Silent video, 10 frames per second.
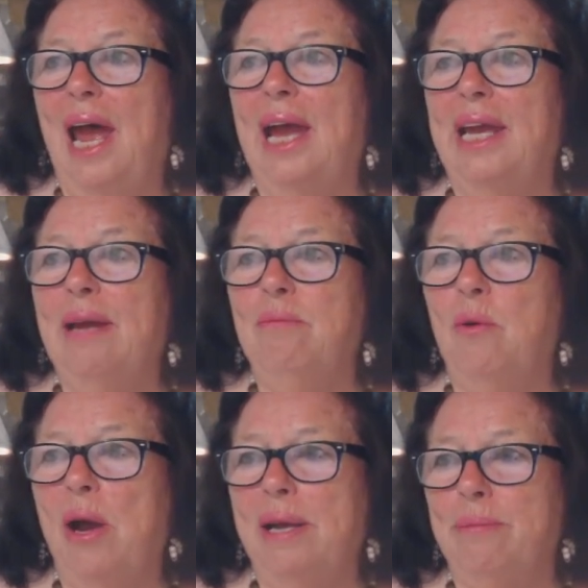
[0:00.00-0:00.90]
I am
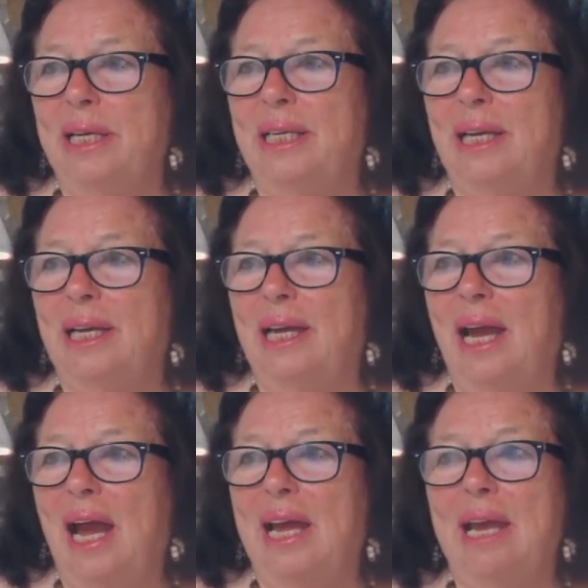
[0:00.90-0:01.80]
who I am.
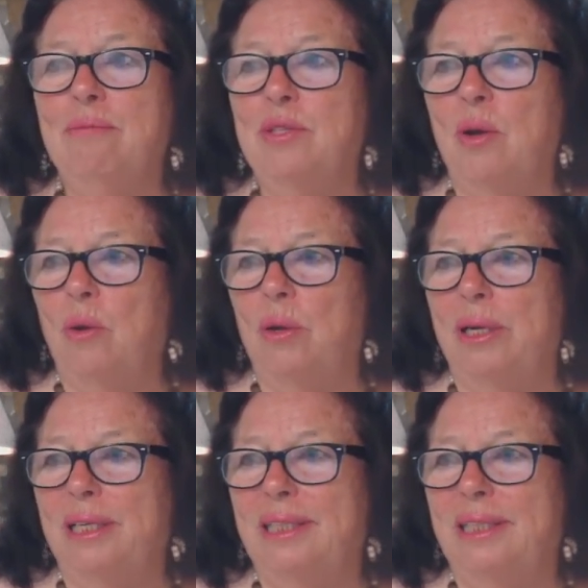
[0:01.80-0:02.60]
I am the whole.